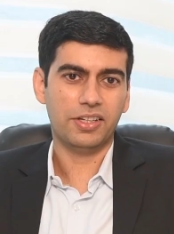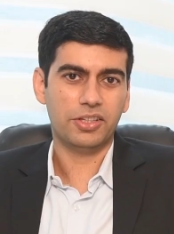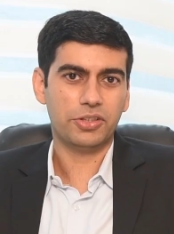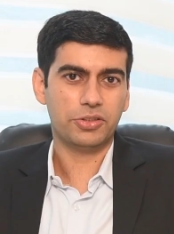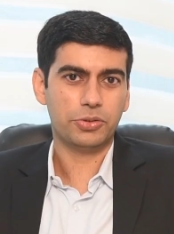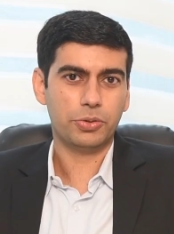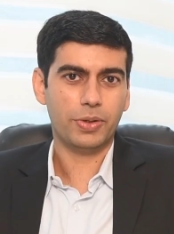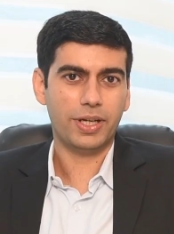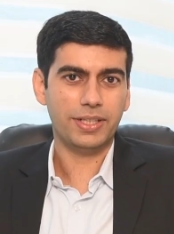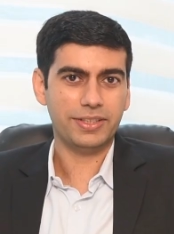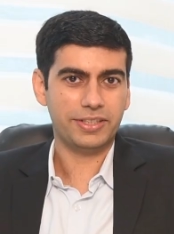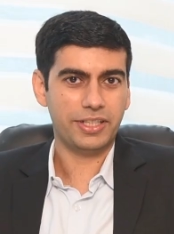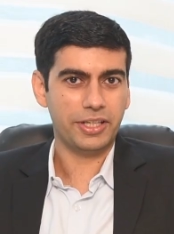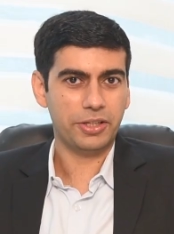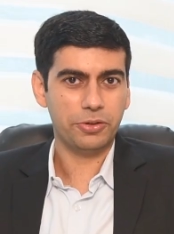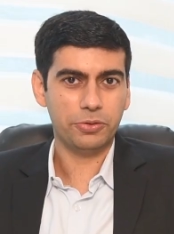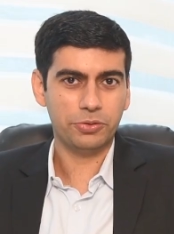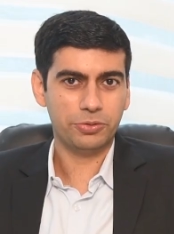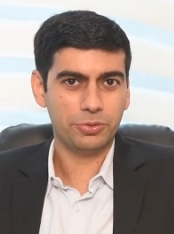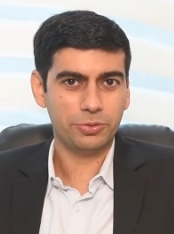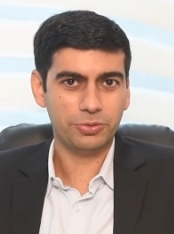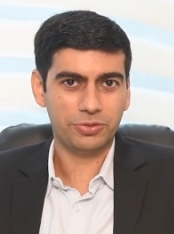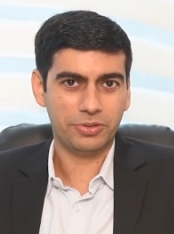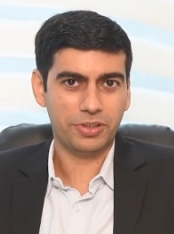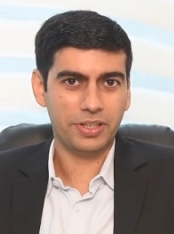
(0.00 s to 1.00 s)
So I'll take you
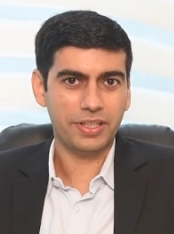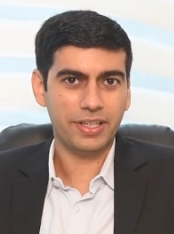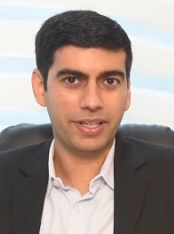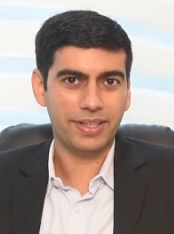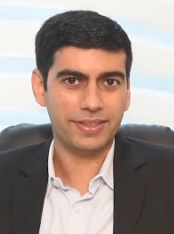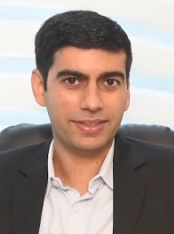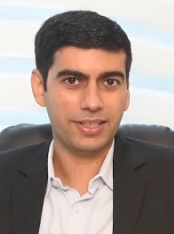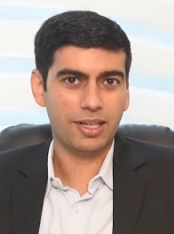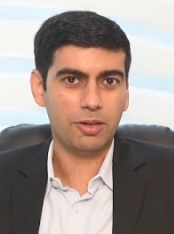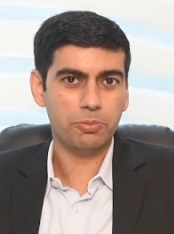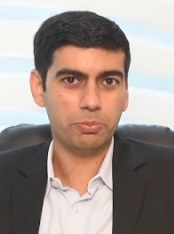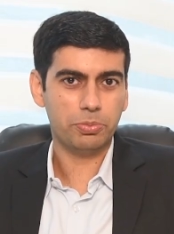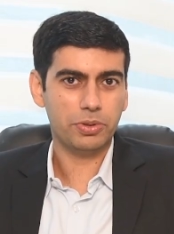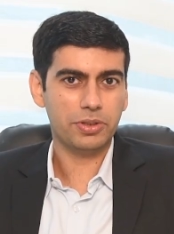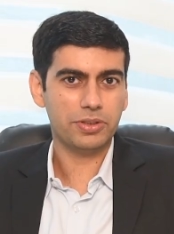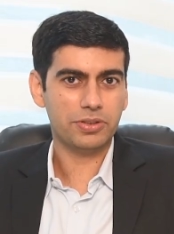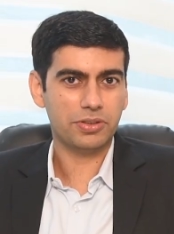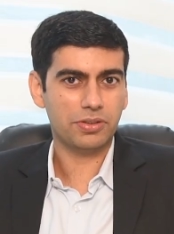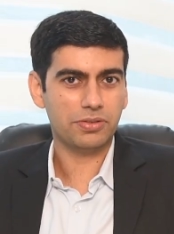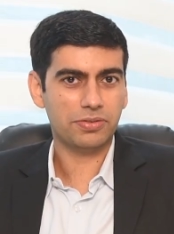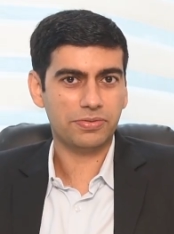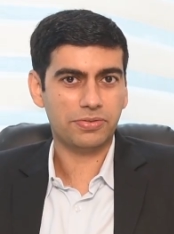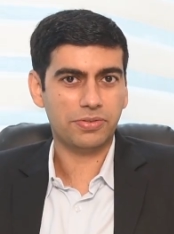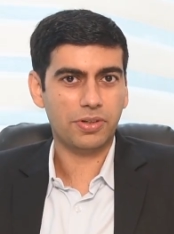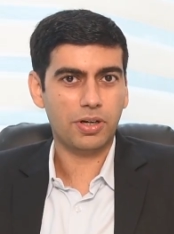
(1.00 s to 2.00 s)
through 3 examples
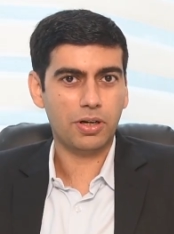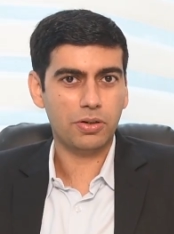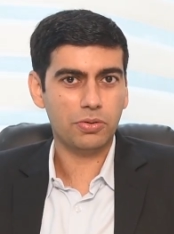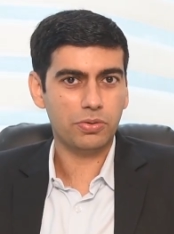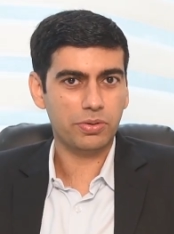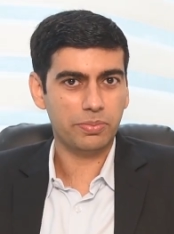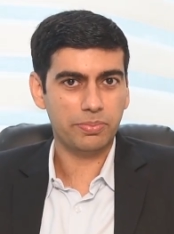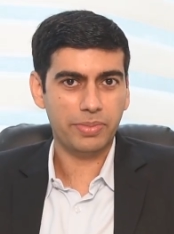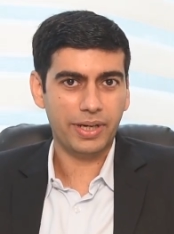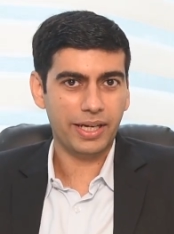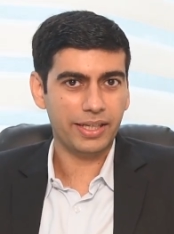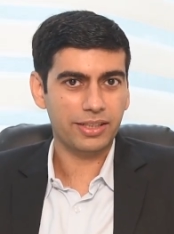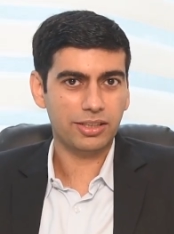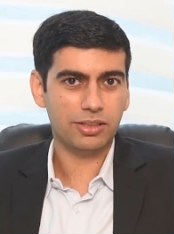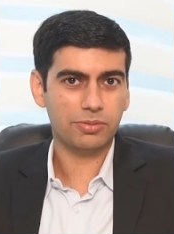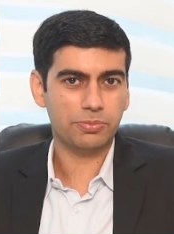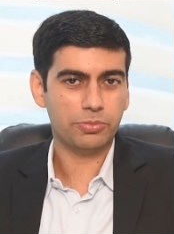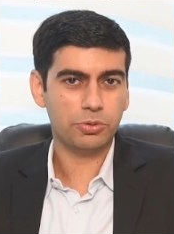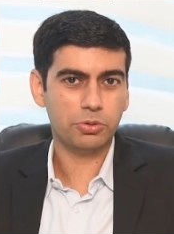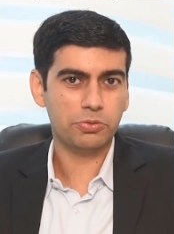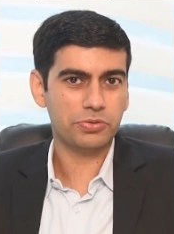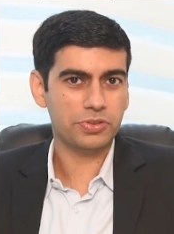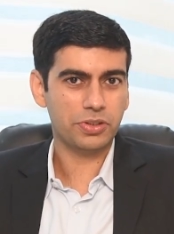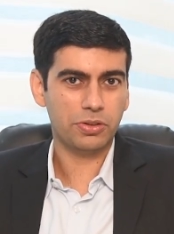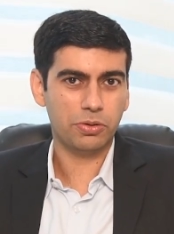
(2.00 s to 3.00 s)
of how a bank
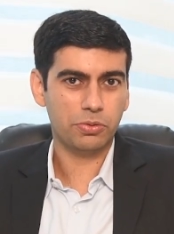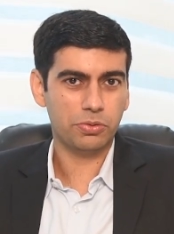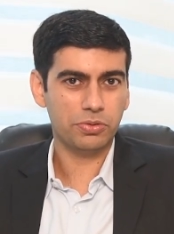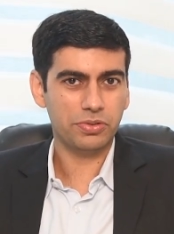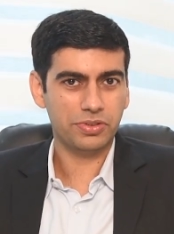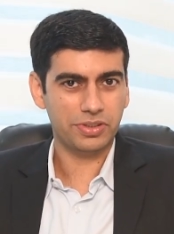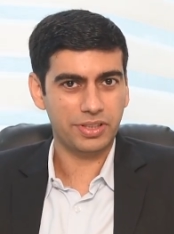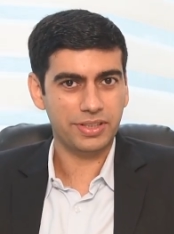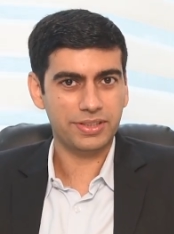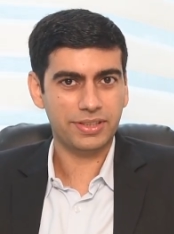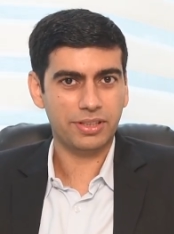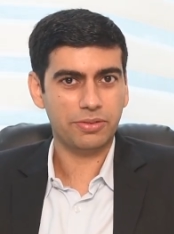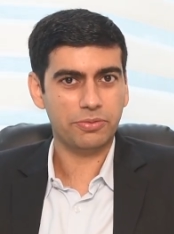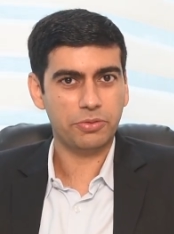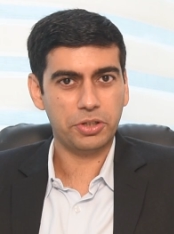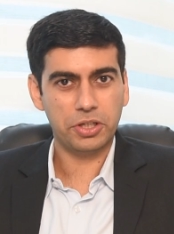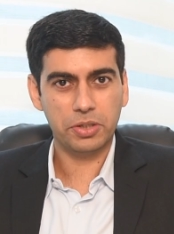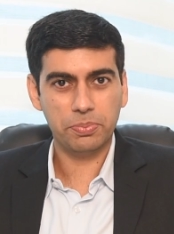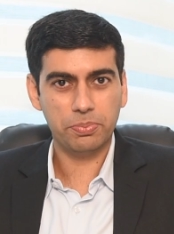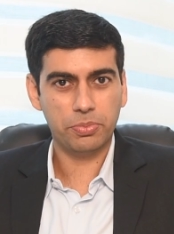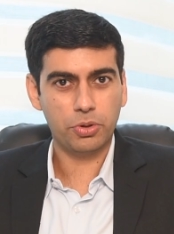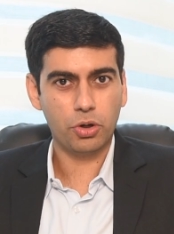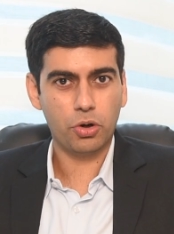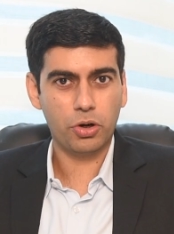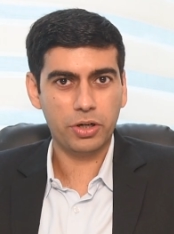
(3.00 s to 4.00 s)
approves a loan. These are very
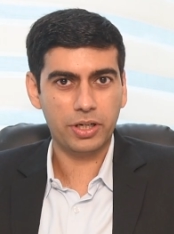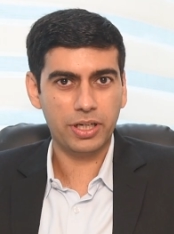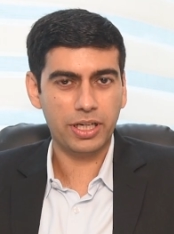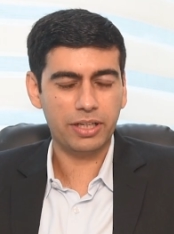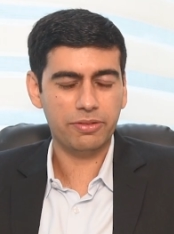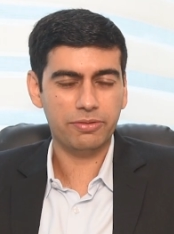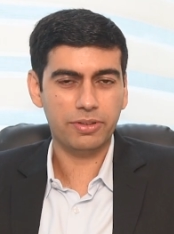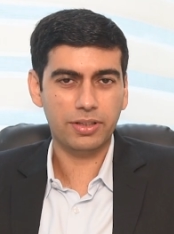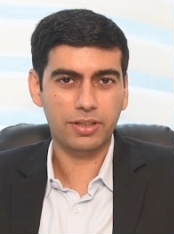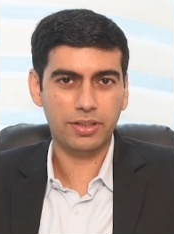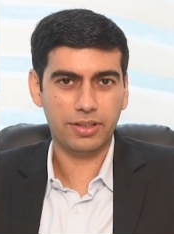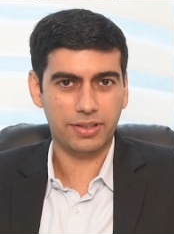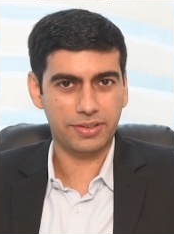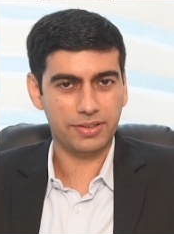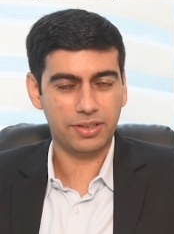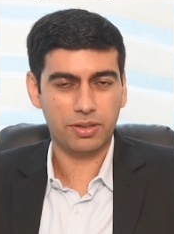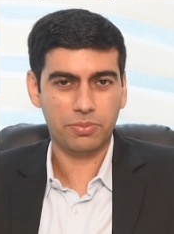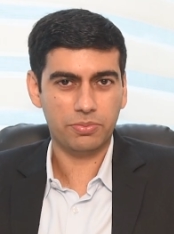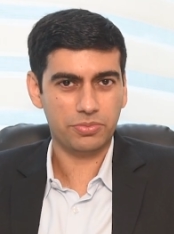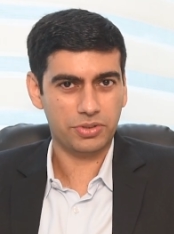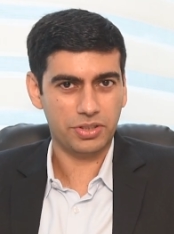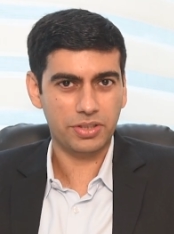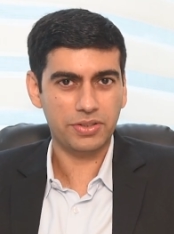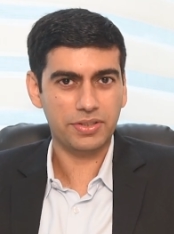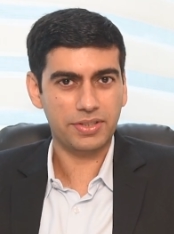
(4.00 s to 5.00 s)
broad level
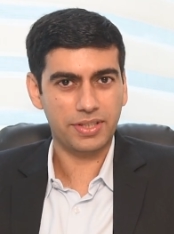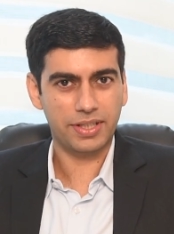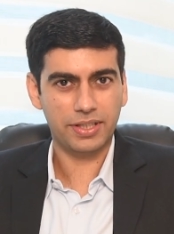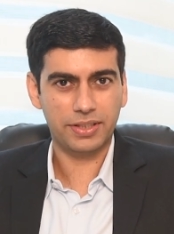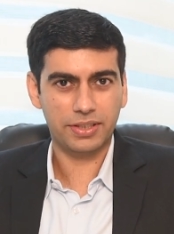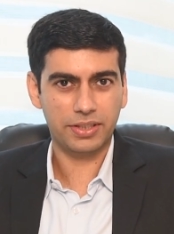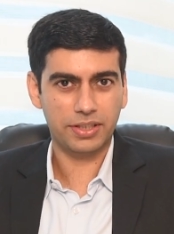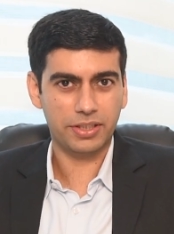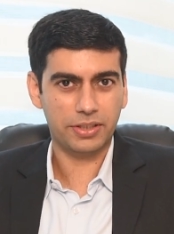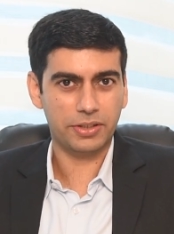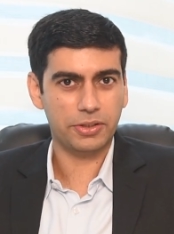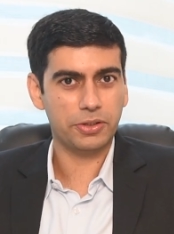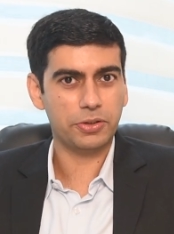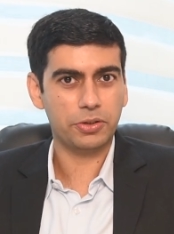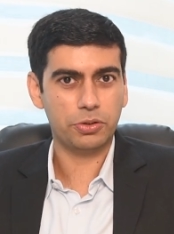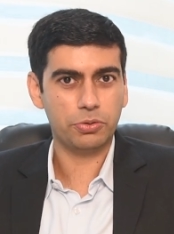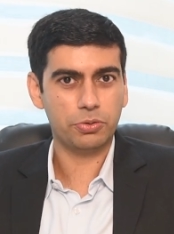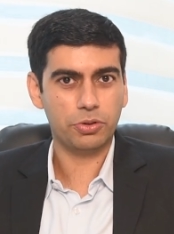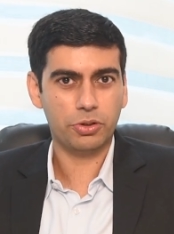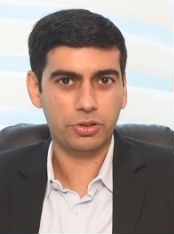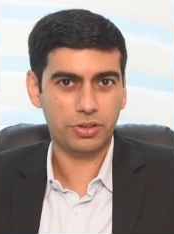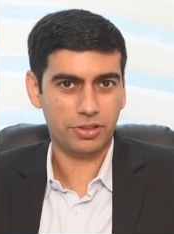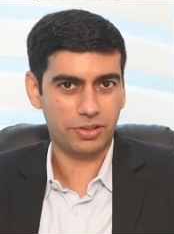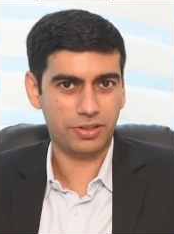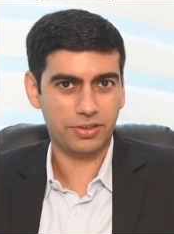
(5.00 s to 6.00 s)
assumptions and do
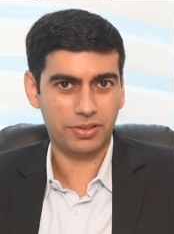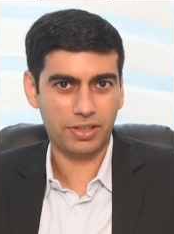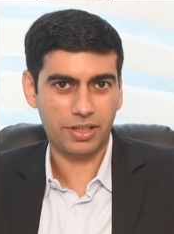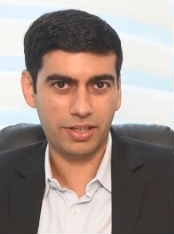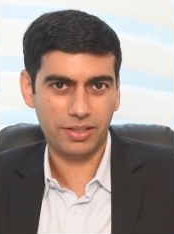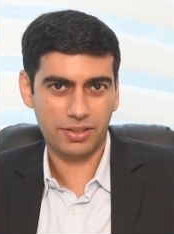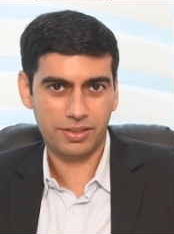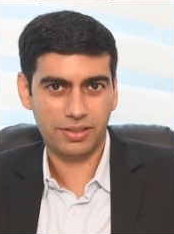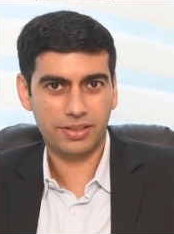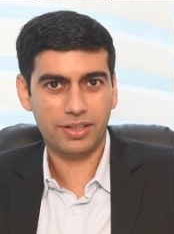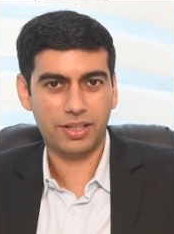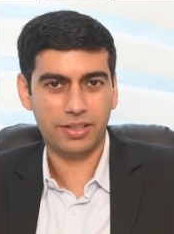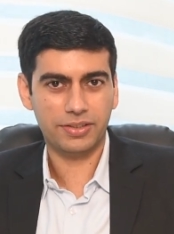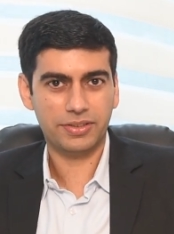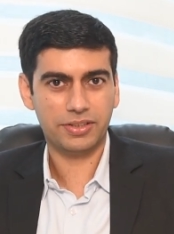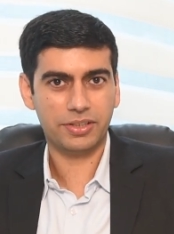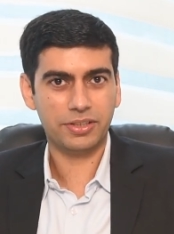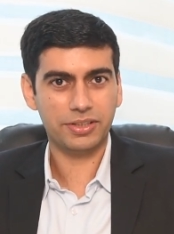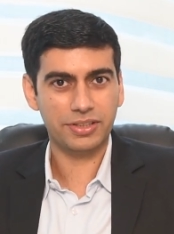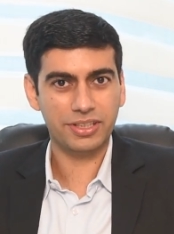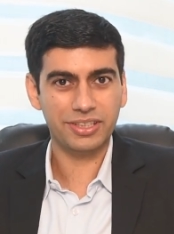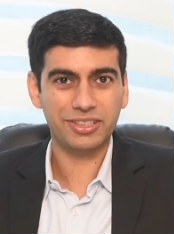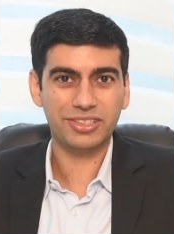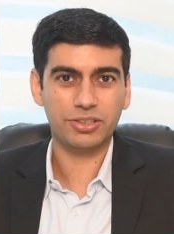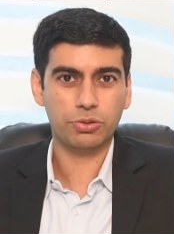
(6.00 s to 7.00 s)
not
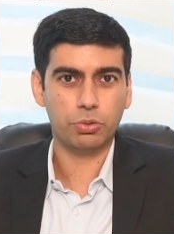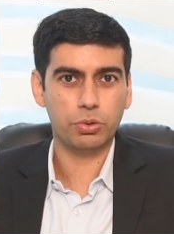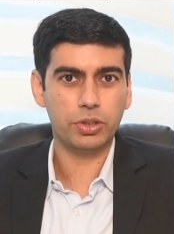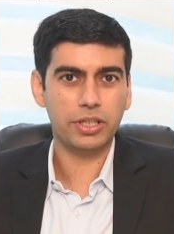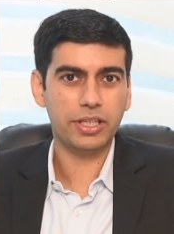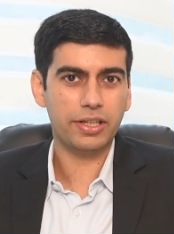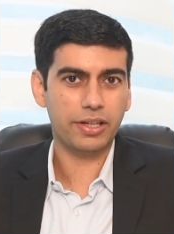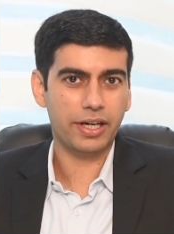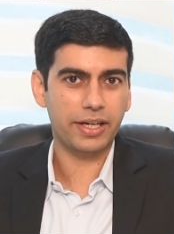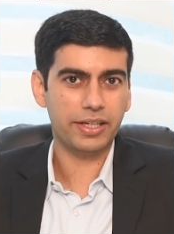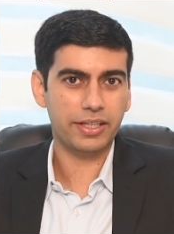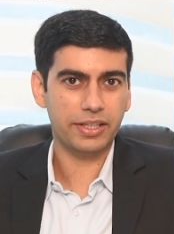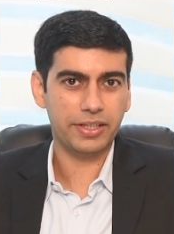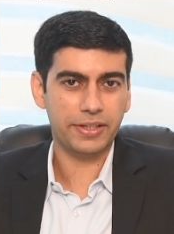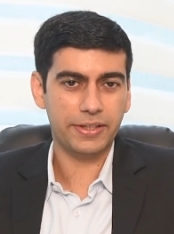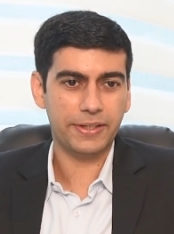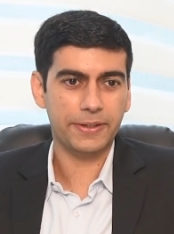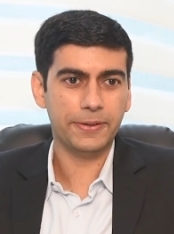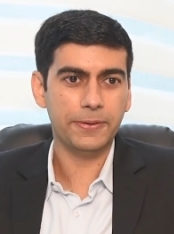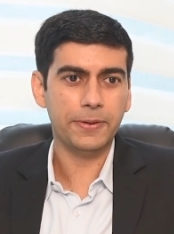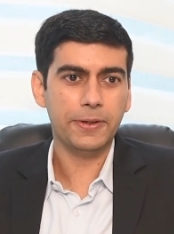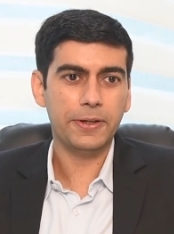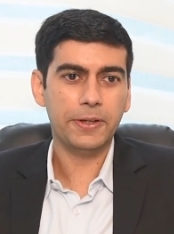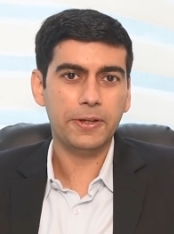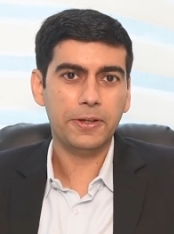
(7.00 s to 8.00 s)
consider this the only criteria.